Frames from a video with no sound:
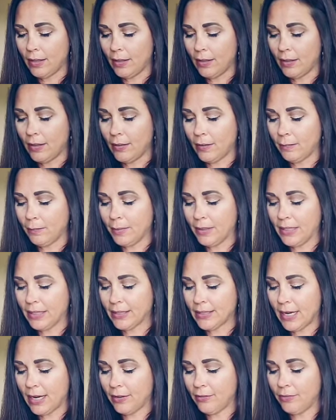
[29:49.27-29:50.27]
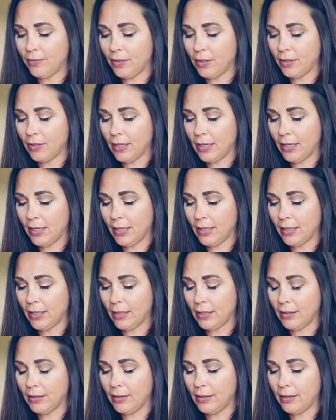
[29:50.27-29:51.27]
Um, because I feel
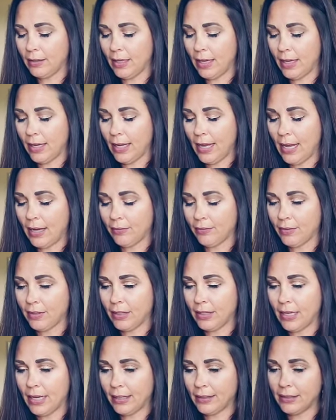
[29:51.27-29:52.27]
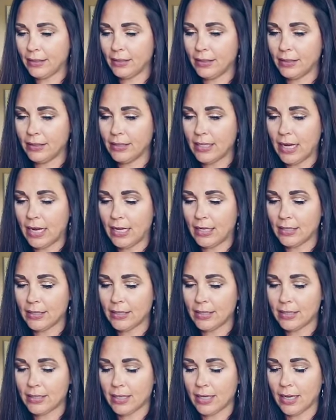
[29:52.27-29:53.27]
like they have connected the
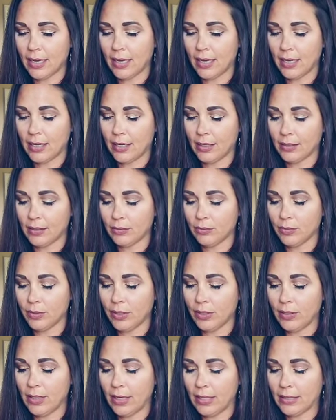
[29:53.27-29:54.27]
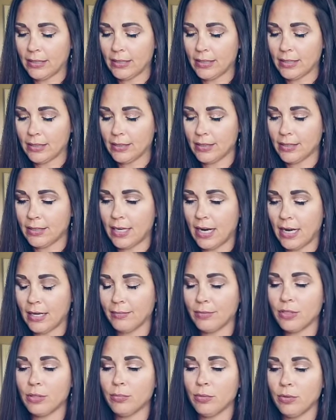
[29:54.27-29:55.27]
dots and realized it's
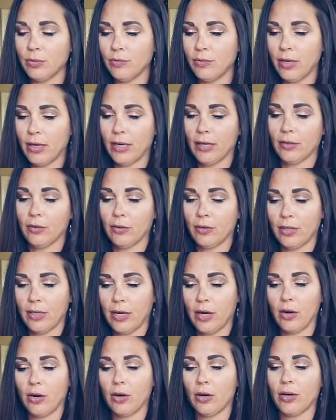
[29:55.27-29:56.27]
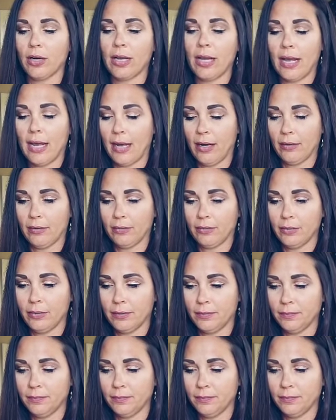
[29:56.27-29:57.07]
time to move on, or they already have.